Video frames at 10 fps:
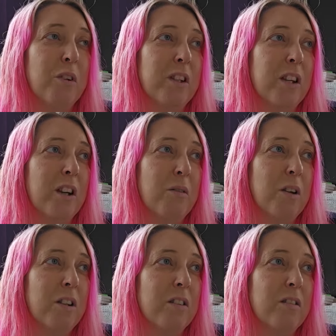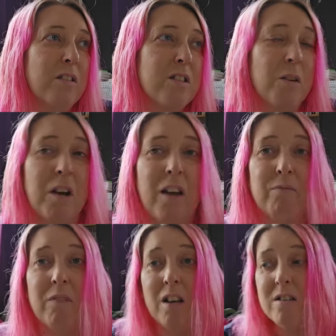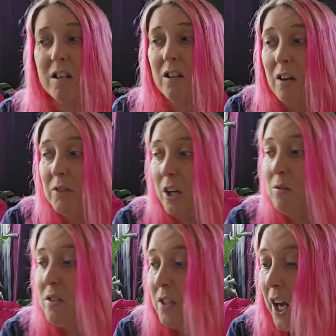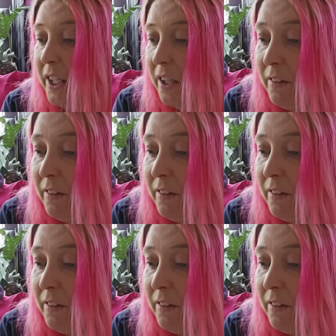And then I said, I'd go today.